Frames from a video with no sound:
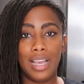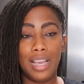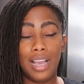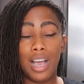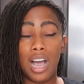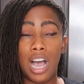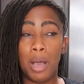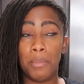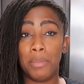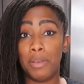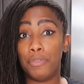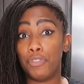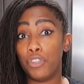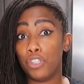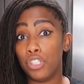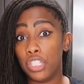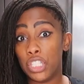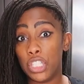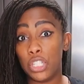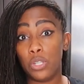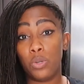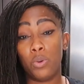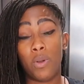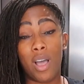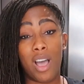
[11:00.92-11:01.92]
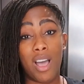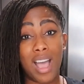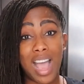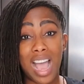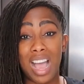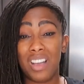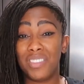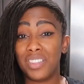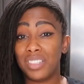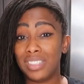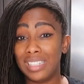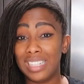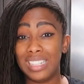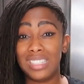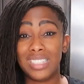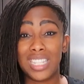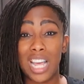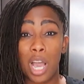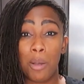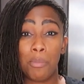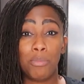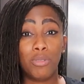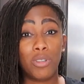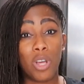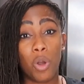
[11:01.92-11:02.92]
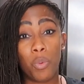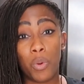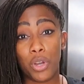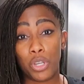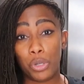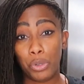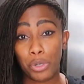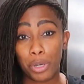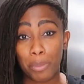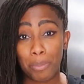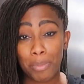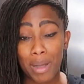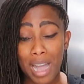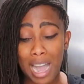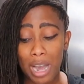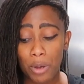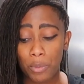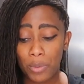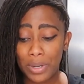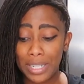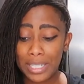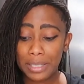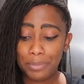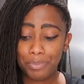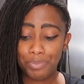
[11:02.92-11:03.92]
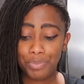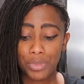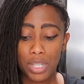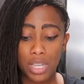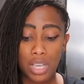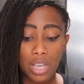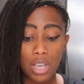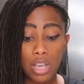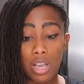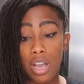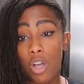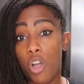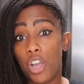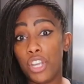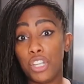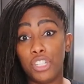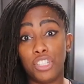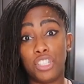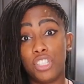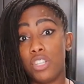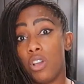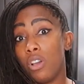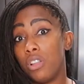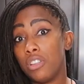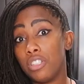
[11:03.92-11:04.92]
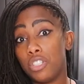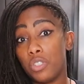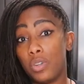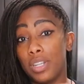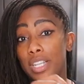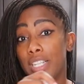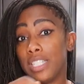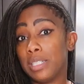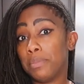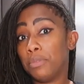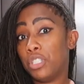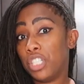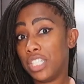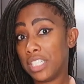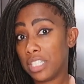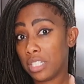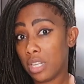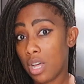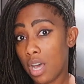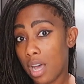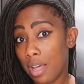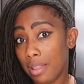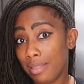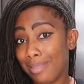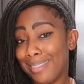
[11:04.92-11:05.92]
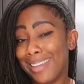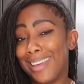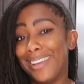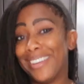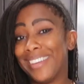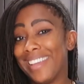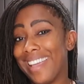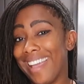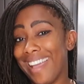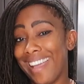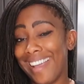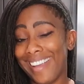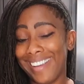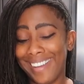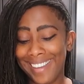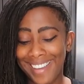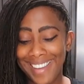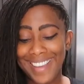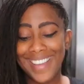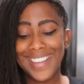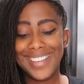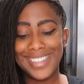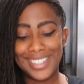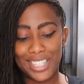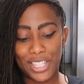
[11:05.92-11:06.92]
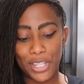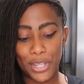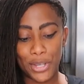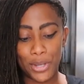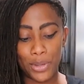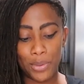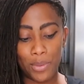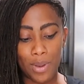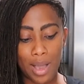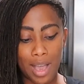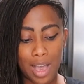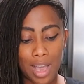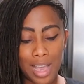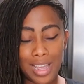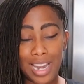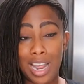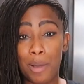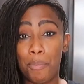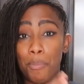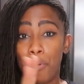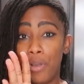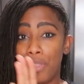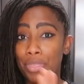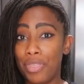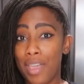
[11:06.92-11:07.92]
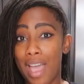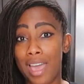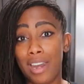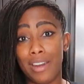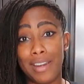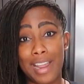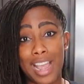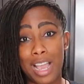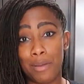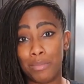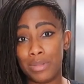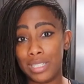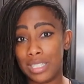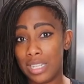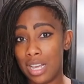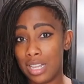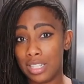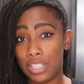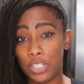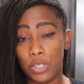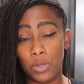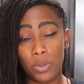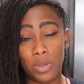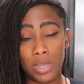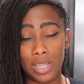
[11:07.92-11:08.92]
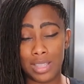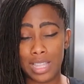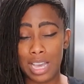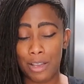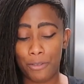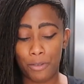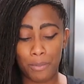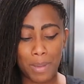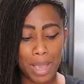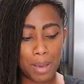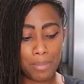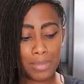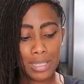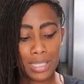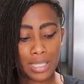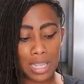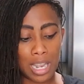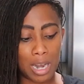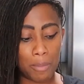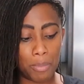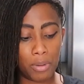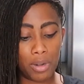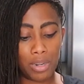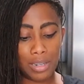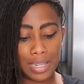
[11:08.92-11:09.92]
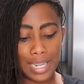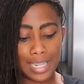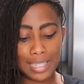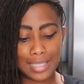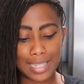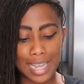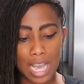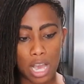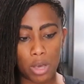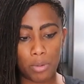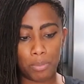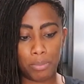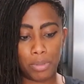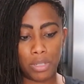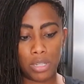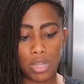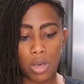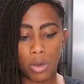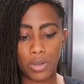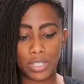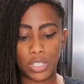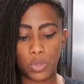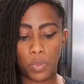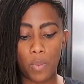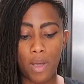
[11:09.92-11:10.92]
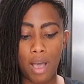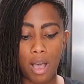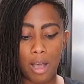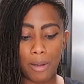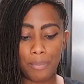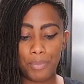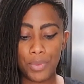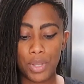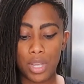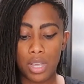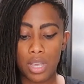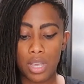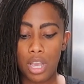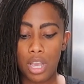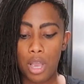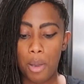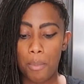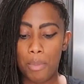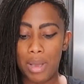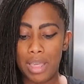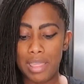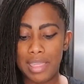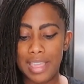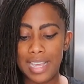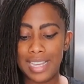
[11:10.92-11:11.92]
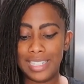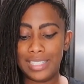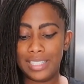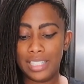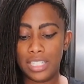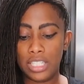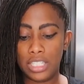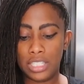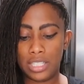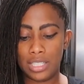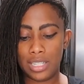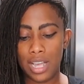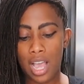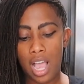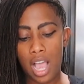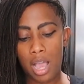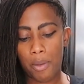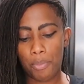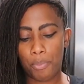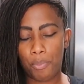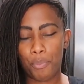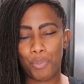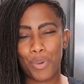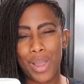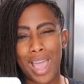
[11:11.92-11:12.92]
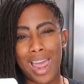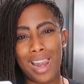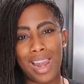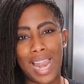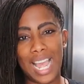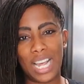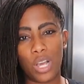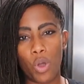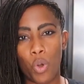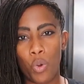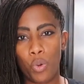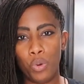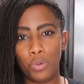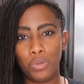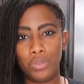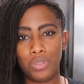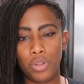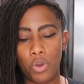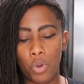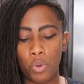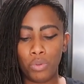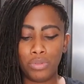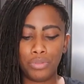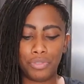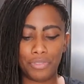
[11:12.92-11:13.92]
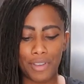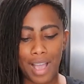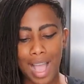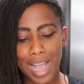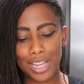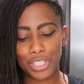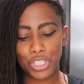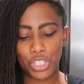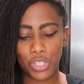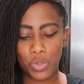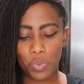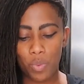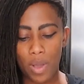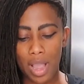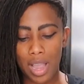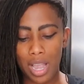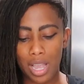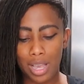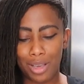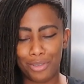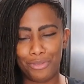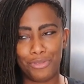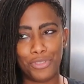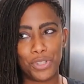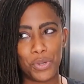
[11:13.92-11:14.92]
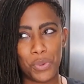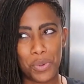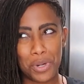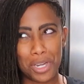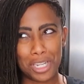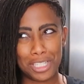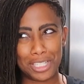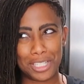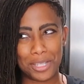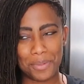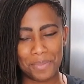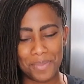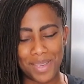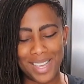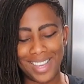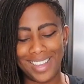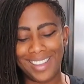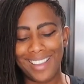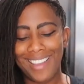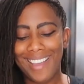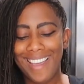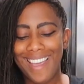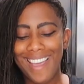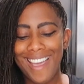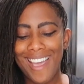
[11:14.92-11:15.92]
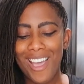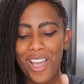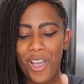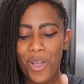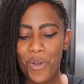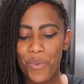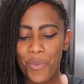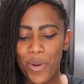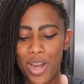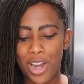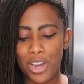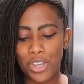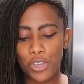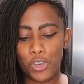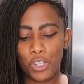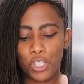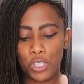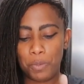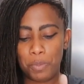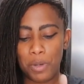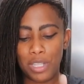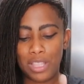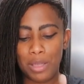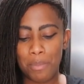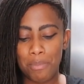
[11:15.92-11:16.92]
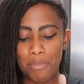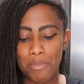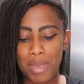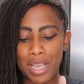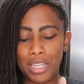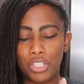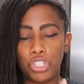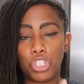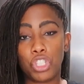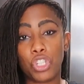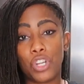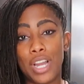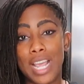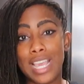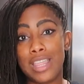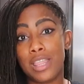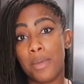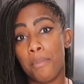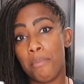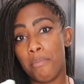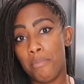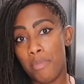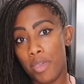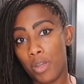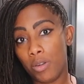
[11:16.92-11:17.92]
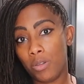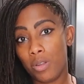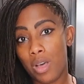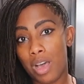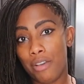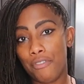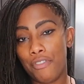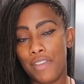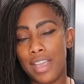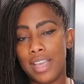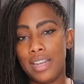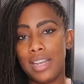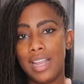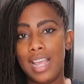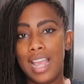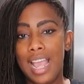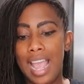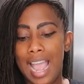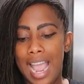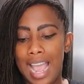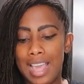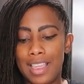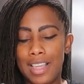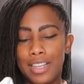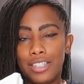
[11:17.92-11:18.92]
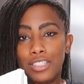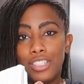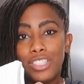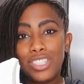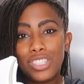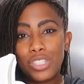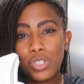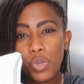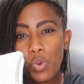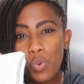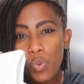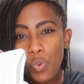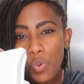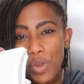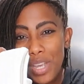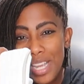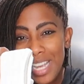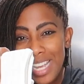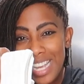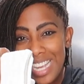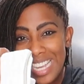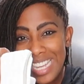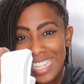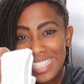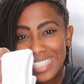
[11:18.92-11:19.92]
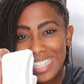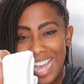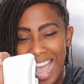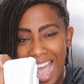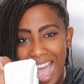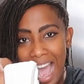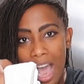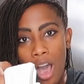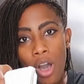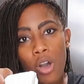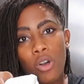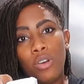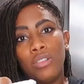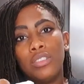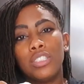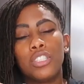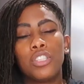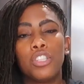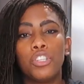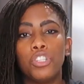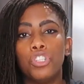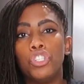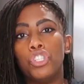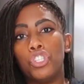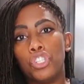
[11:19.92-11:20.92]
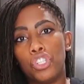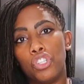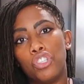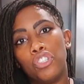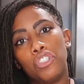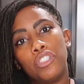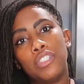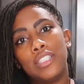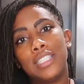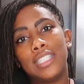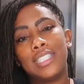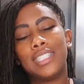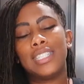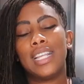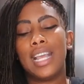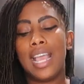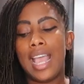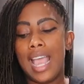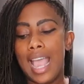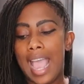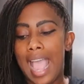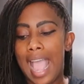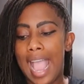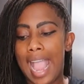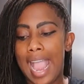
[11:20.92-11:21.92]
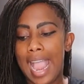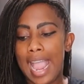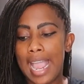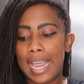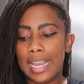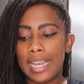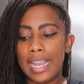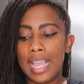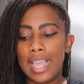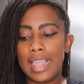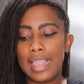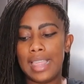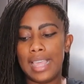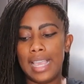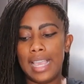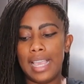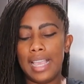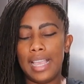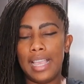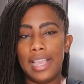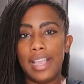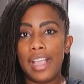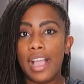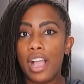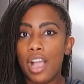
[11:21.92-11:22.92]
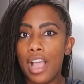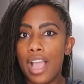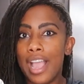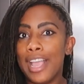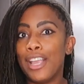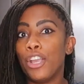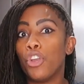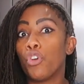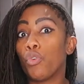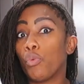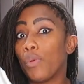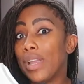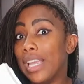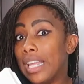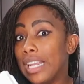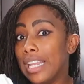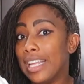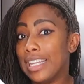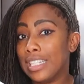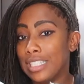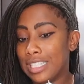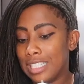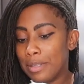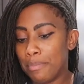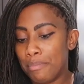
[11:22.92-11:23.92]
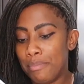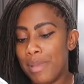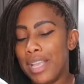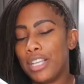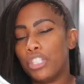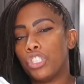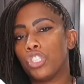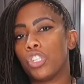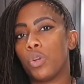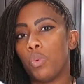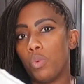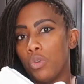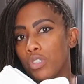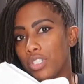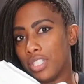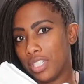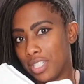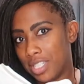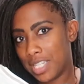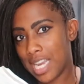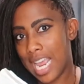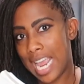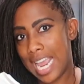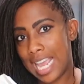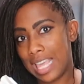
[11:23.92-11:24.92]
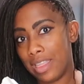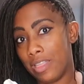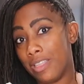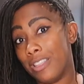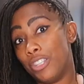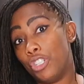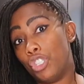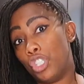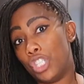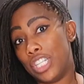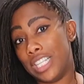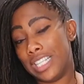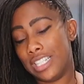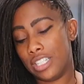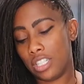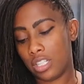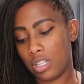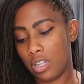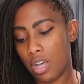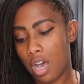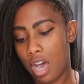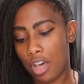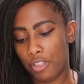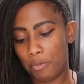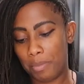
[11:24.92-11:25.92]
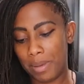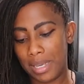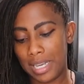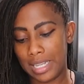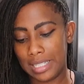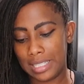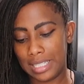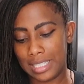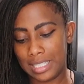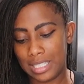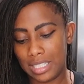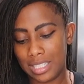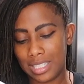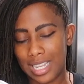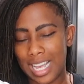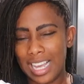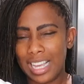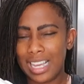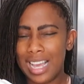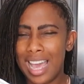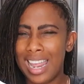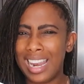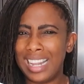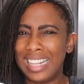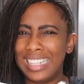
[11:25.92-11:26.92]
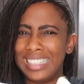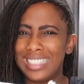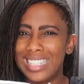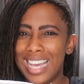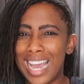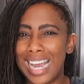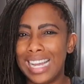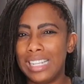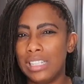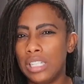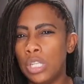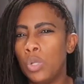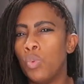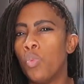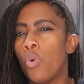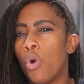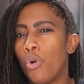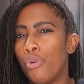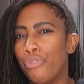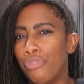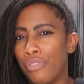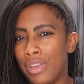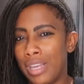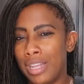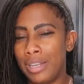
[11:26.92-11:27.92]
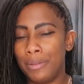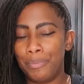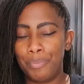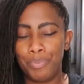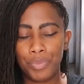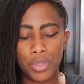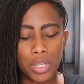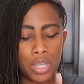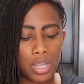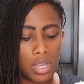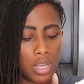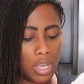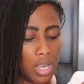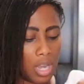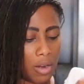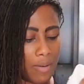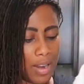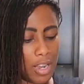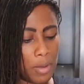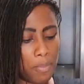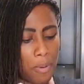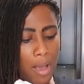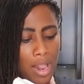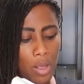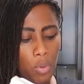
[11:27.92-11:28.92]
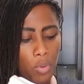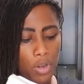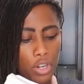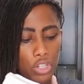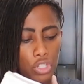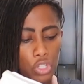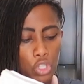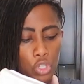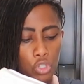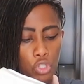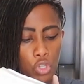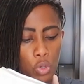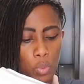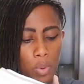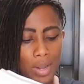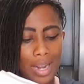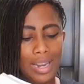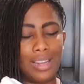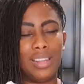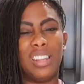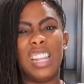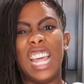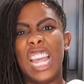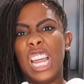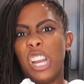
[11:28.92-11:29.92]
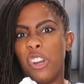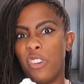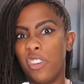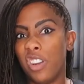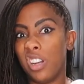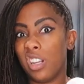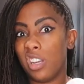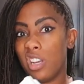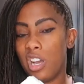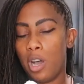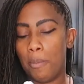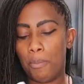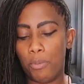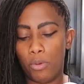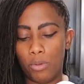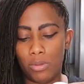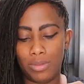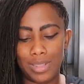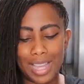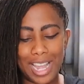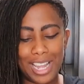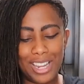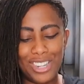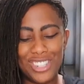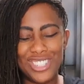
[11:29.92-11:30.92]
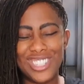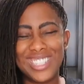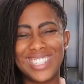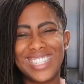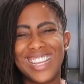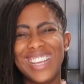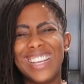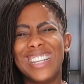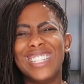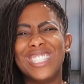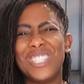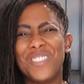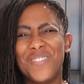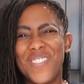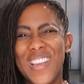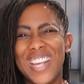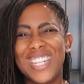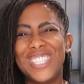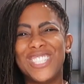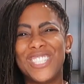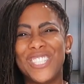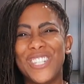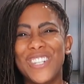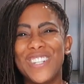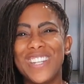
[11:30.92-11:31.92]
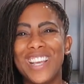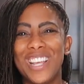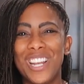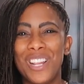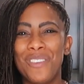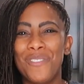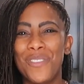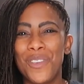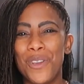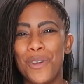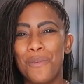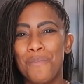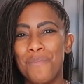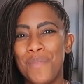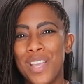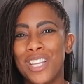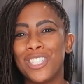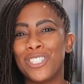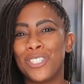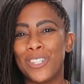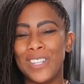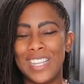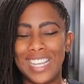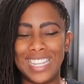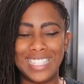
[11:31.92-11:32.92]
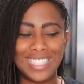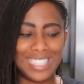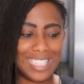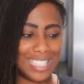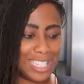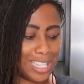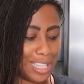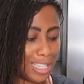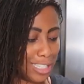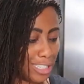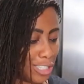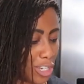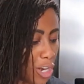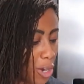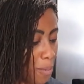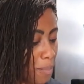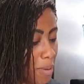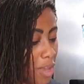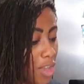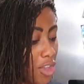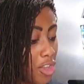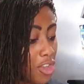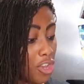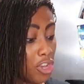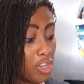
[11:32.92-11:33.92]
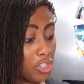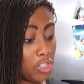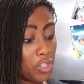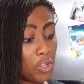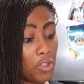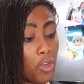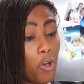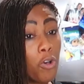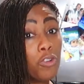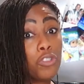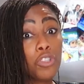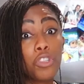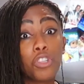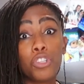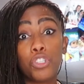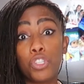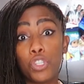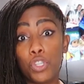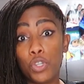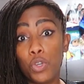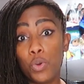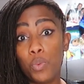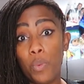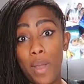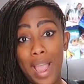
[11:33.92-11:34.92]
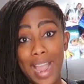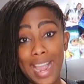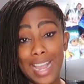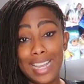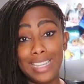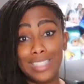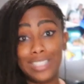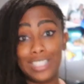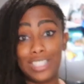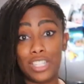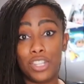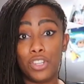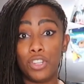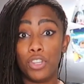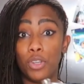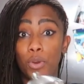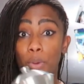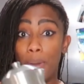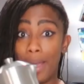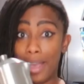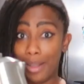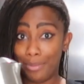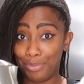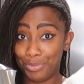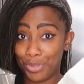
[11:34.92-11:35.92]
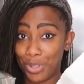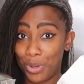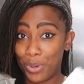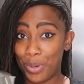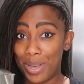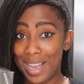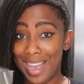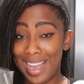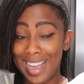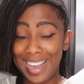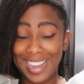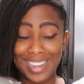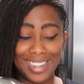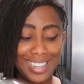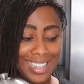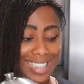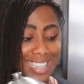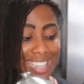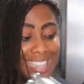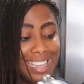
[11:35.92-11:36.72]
If you do, I'll have a link down below where you can buy one. Or you can just go to the store and get some cheesecloth, okay? And I'll put that on Amazon too. You can get that from Amazon. I'll put a link down below as well. But this is kind of like old-fashioned way of doing it to me, where you'll just put the mixture in the middle of it and then squeeze out the juice, and the ingredients, the mixture will stay in the cheesecloth because this is like kind of like tightly woven. All right, you do want to layer it a couple layers to make sure none of your mixture gets into the syrup. So those are the two ways to do it, okay?